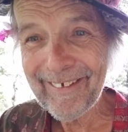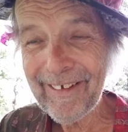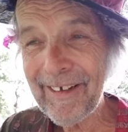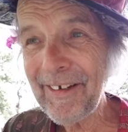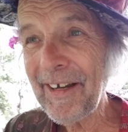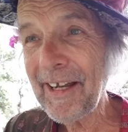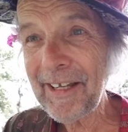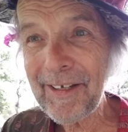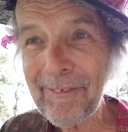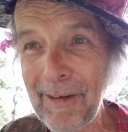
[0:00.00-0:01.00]
All right, I
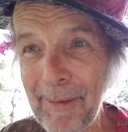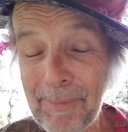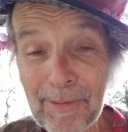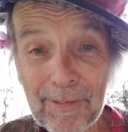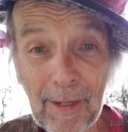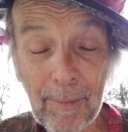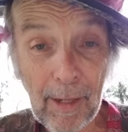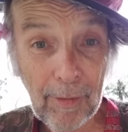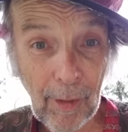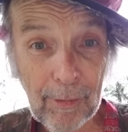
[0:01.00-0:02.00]
gotta wrap this up.
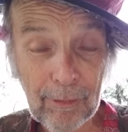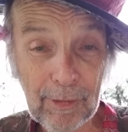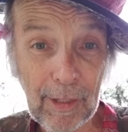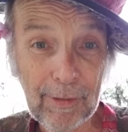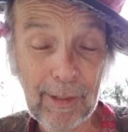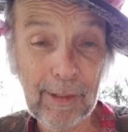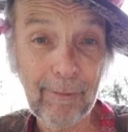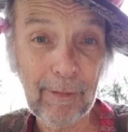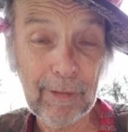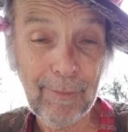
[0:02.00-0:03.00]
I thought this would take like
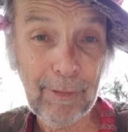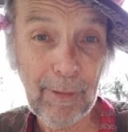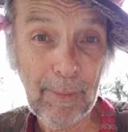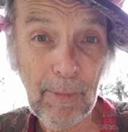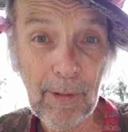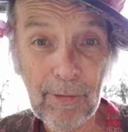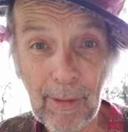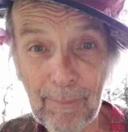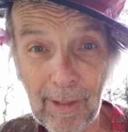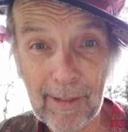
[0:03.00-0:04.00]
7 or 8 minutes.
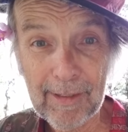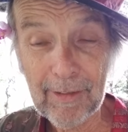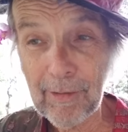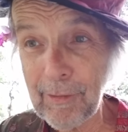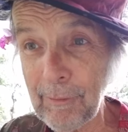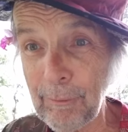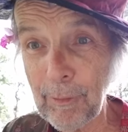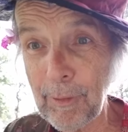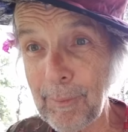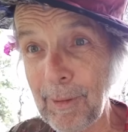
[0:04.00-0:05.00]
I'm like into the
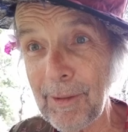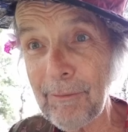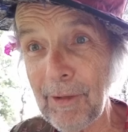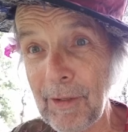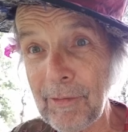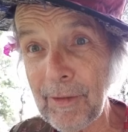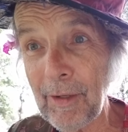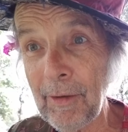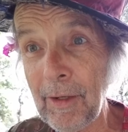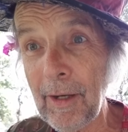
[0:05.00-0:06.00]
40-minute range
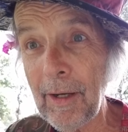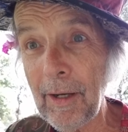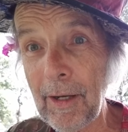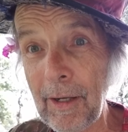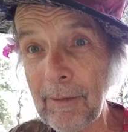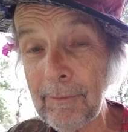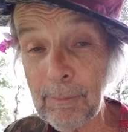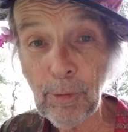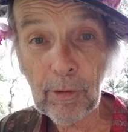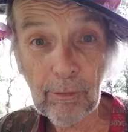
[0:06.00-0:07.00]
now. The
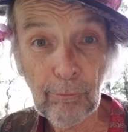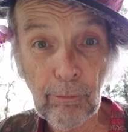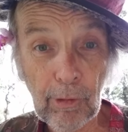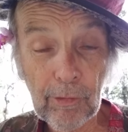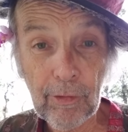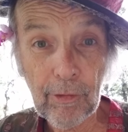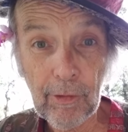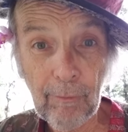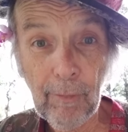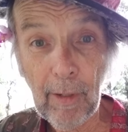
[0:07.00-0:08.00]
book was
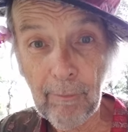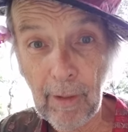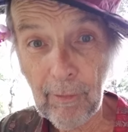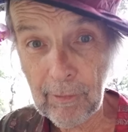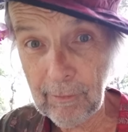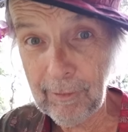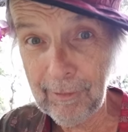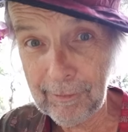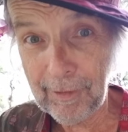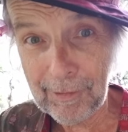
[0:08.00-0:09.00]
35 hours. It
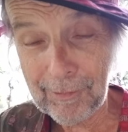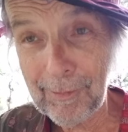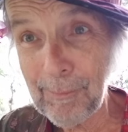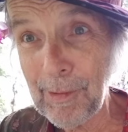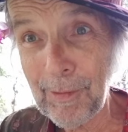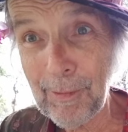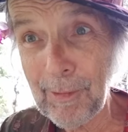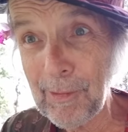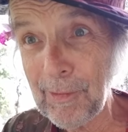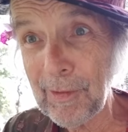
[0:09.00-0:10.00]
looks like it's going to be
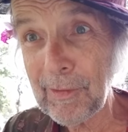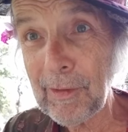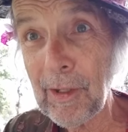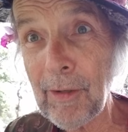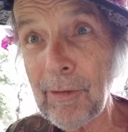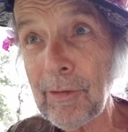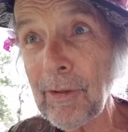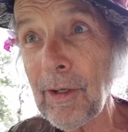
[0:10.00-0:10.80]
36 hours.